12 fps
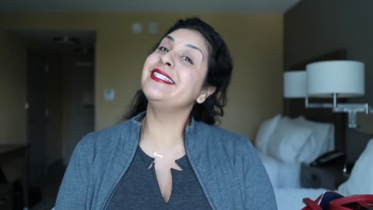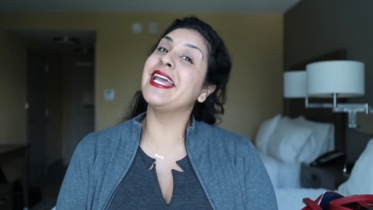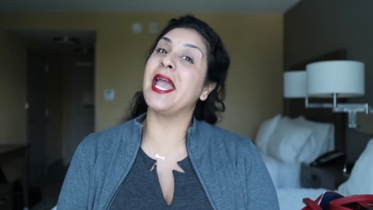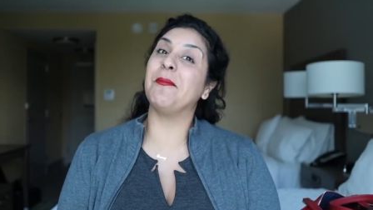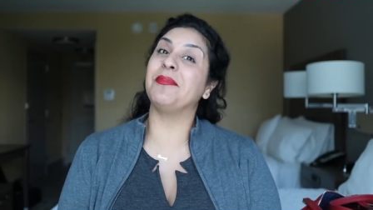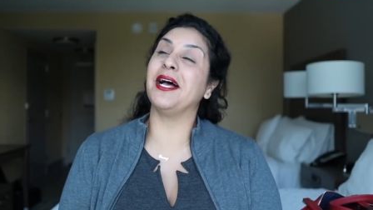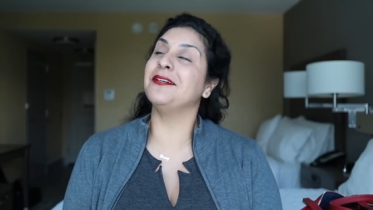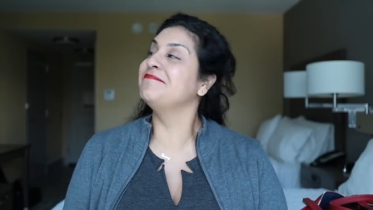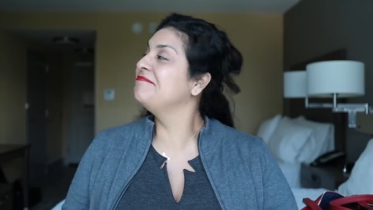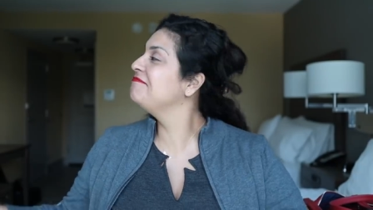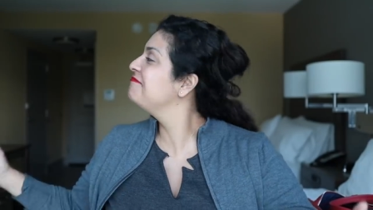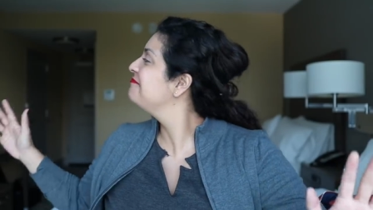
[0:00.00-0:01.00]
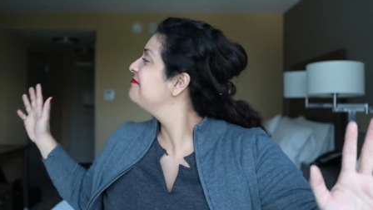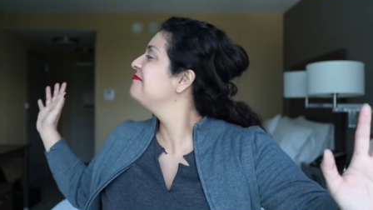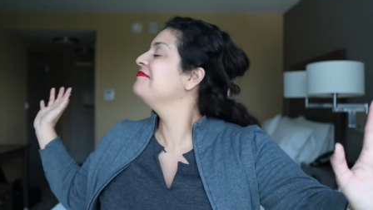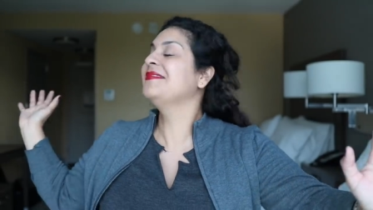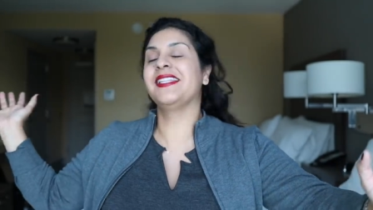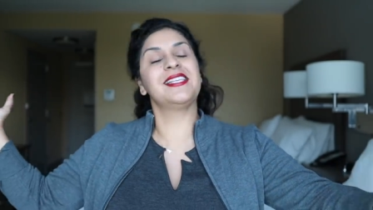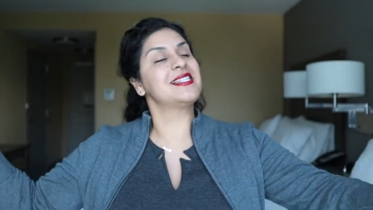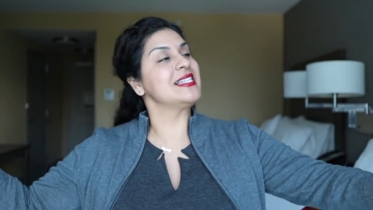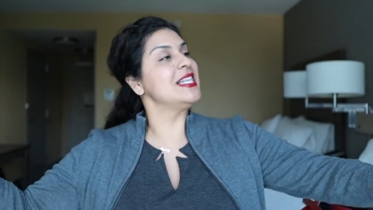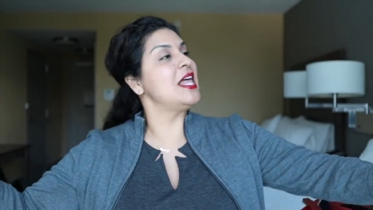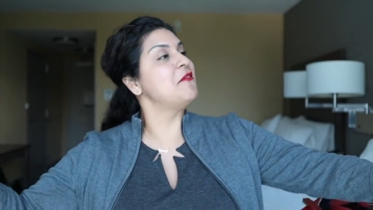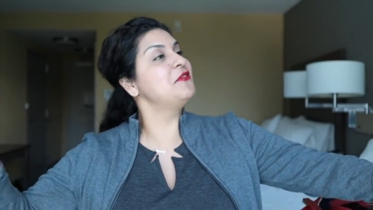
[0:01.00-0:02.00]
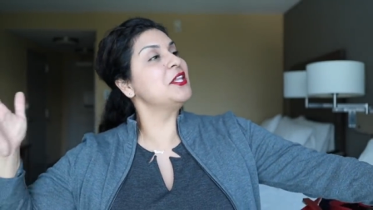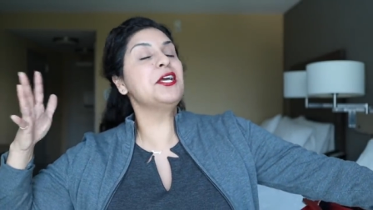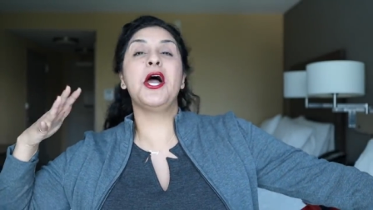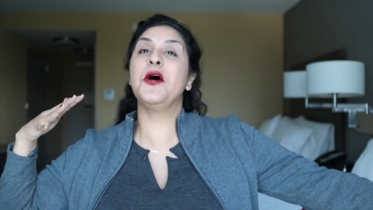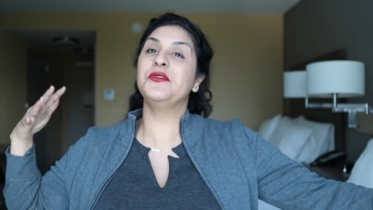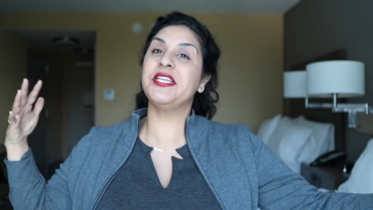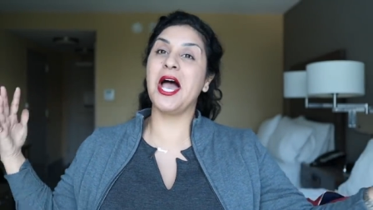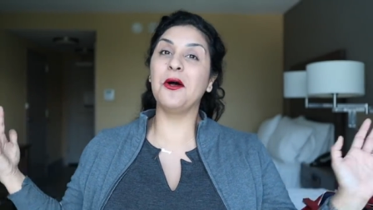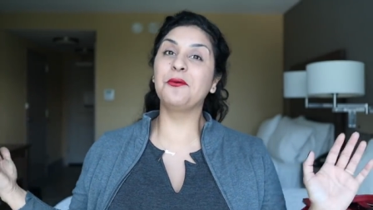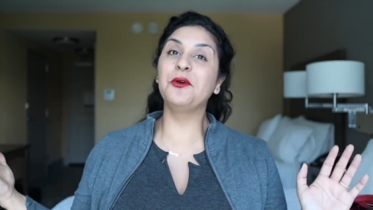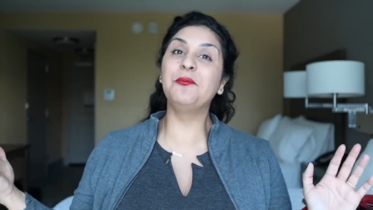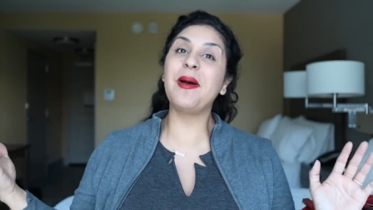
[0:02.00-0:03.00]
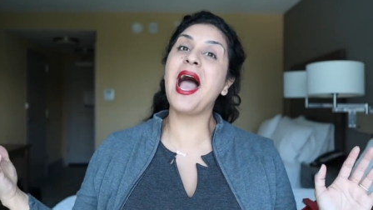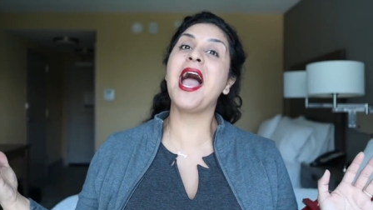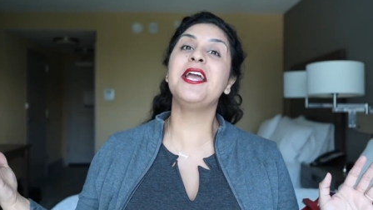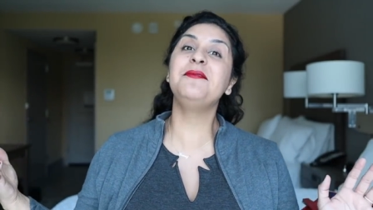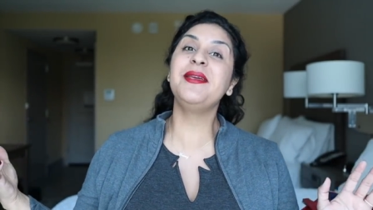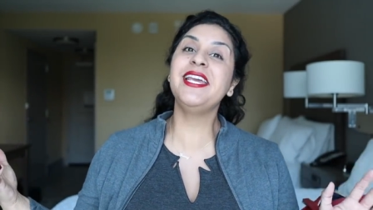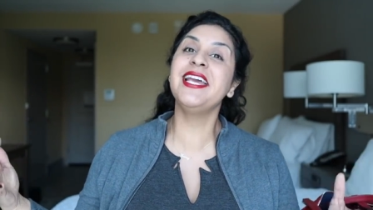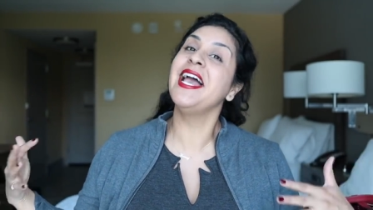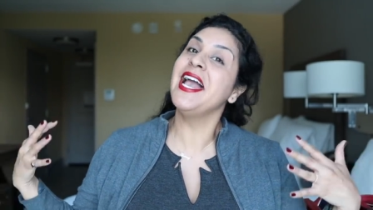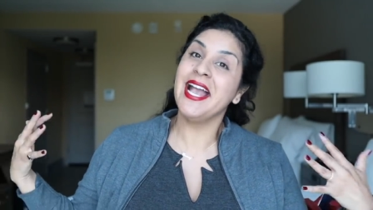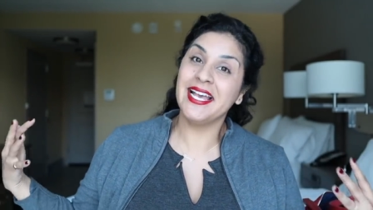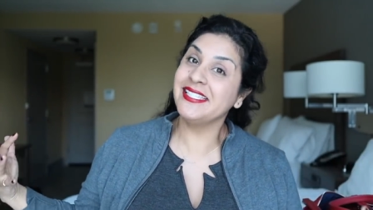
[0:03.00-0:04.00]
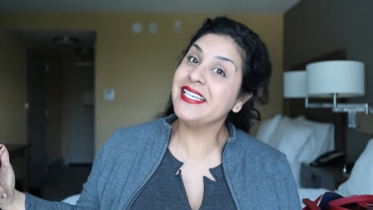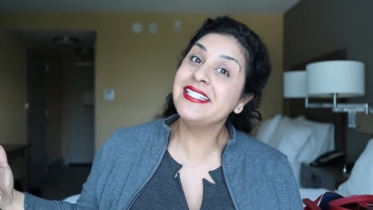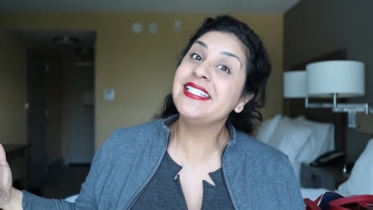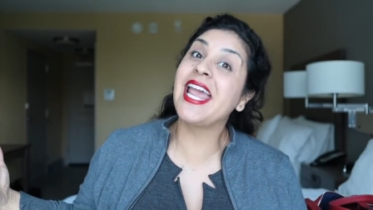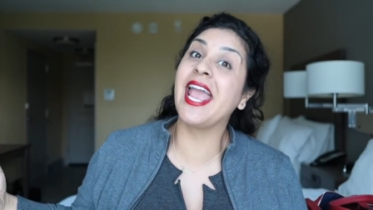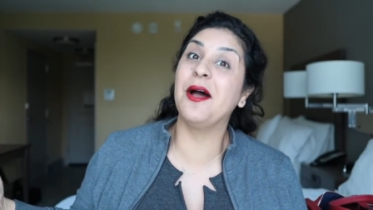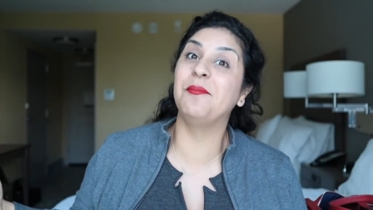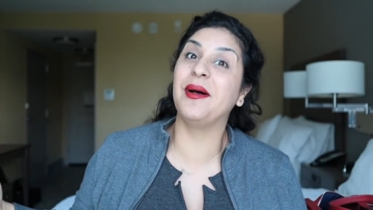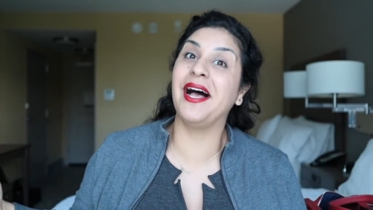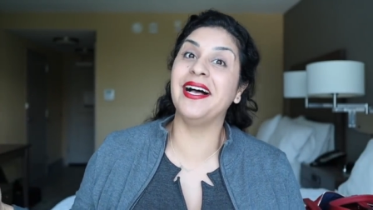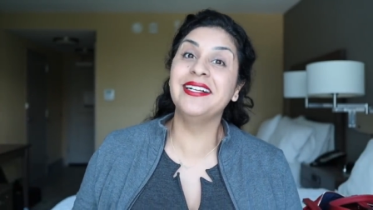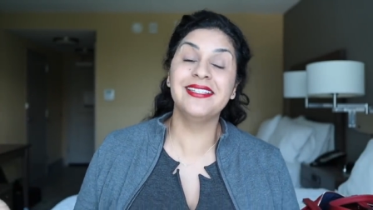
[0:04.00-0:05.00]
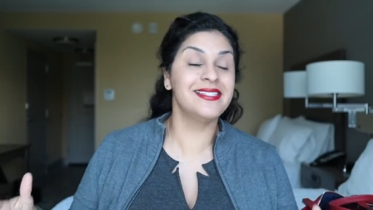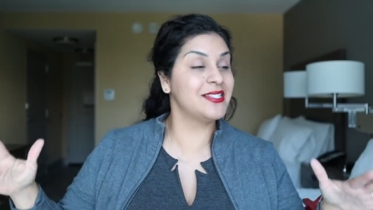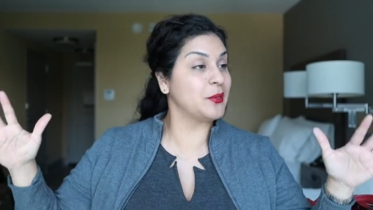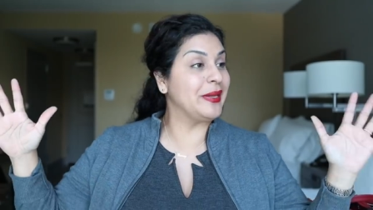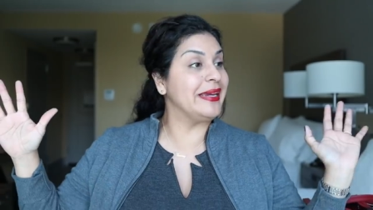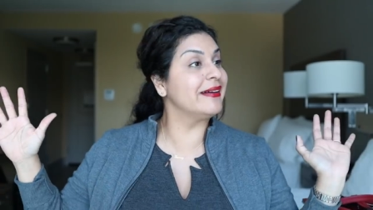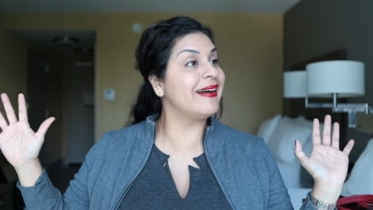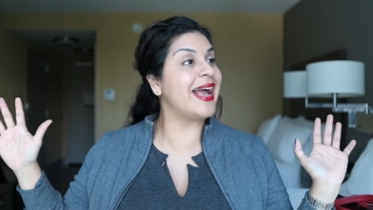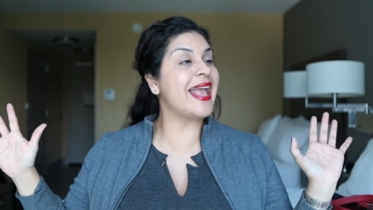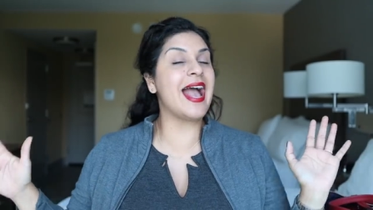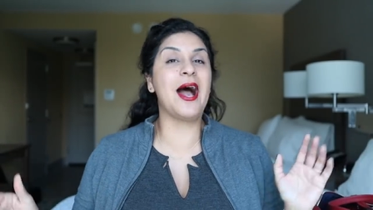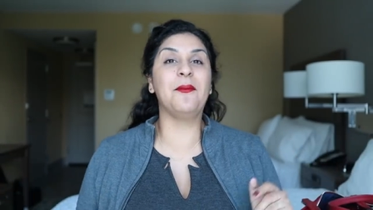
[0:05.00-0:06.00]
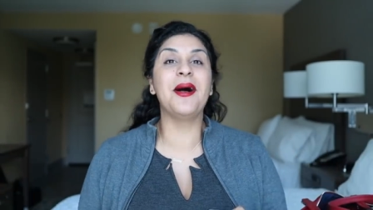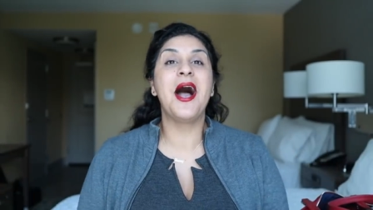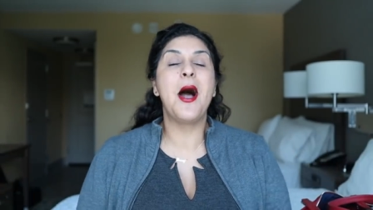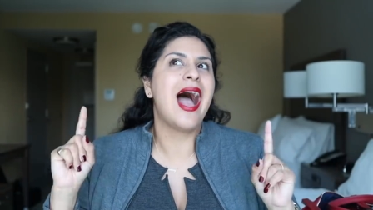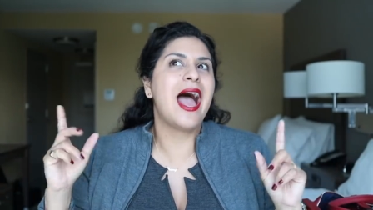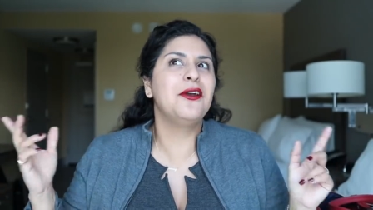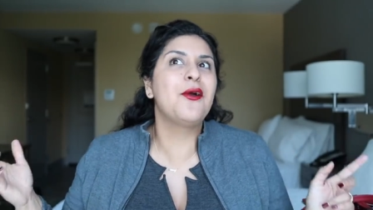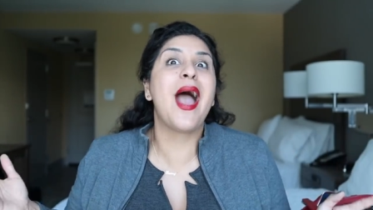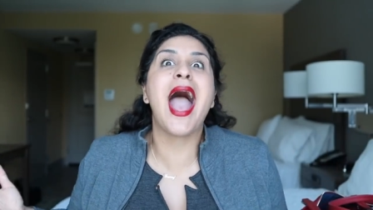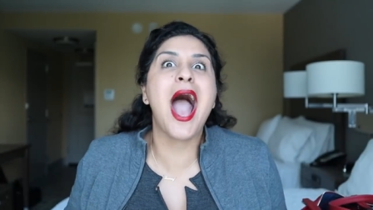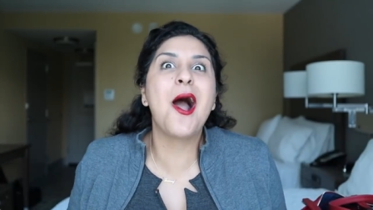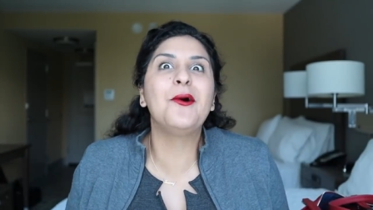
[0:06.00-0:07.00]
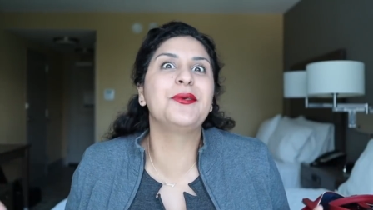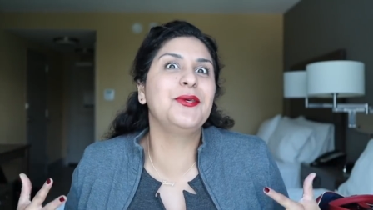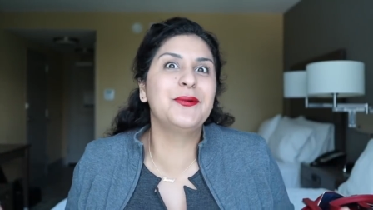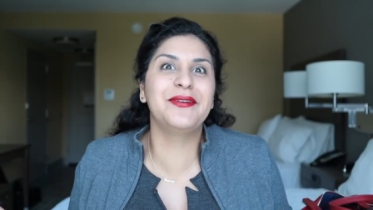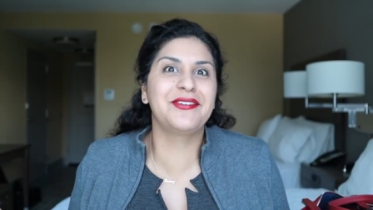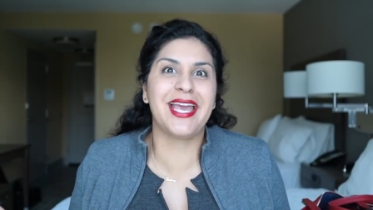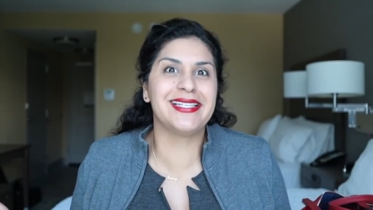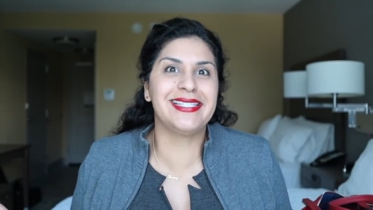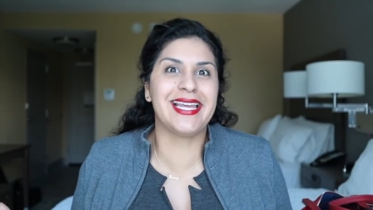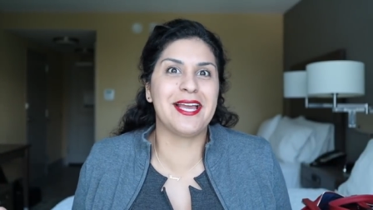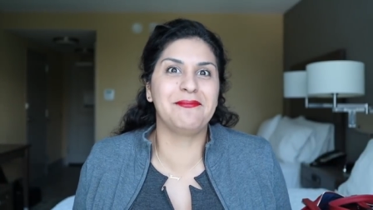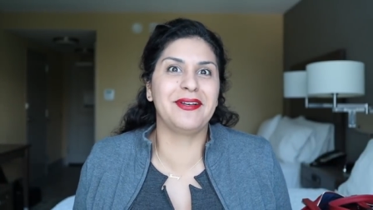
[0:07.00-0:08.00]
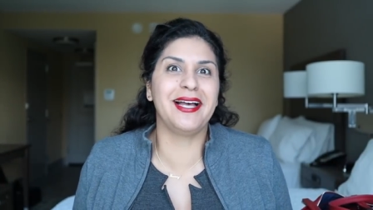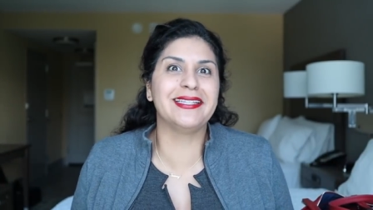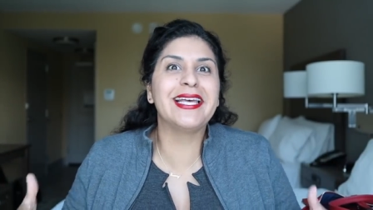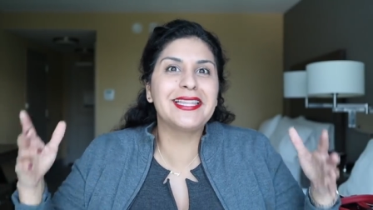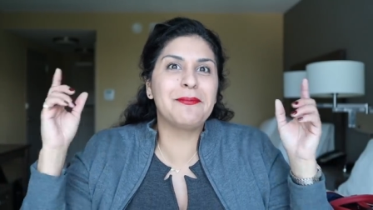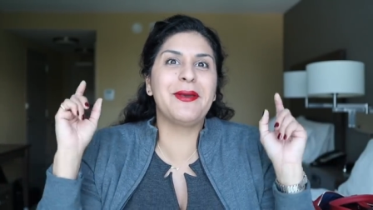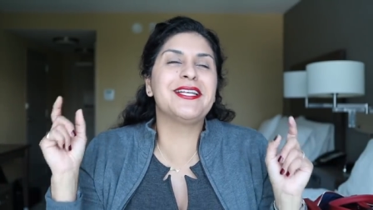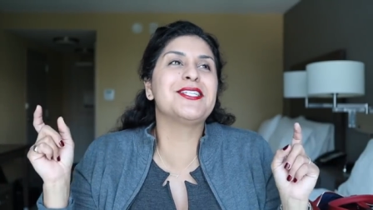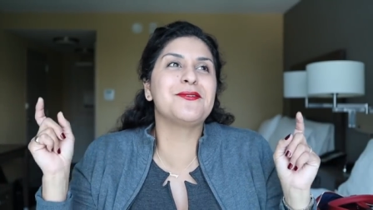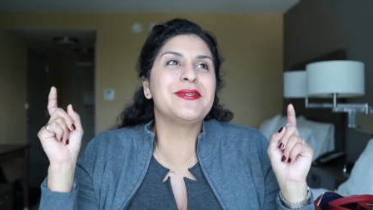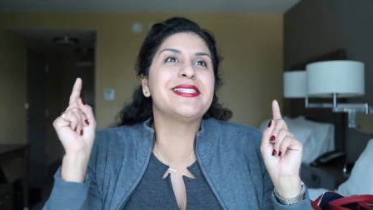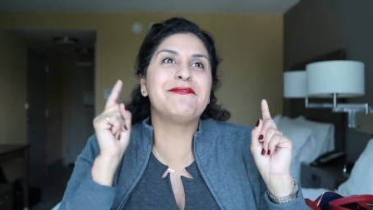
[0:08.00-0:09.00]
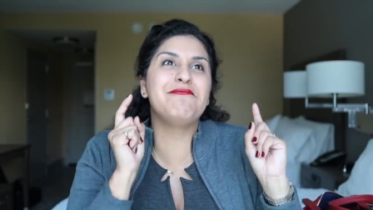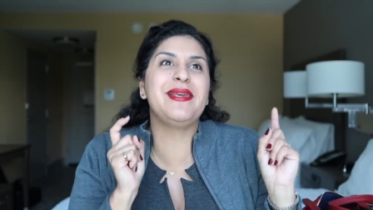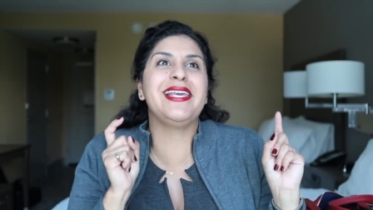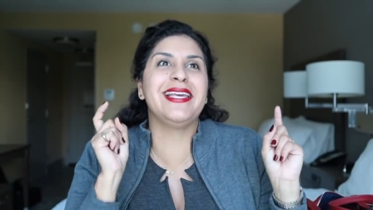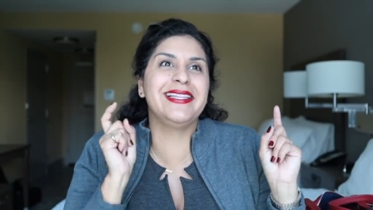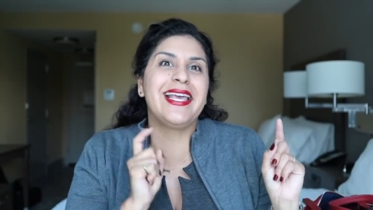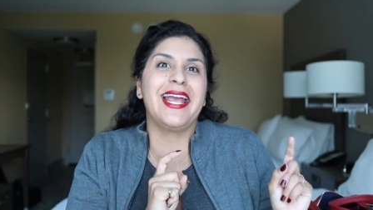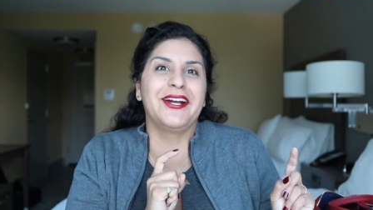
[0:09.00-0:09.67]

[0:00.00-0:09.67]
in Tampa. This lovely hotel room behind me is in Tampa. So here I am. I don't know how you would have guessed Tampa. Like the picture was of me in the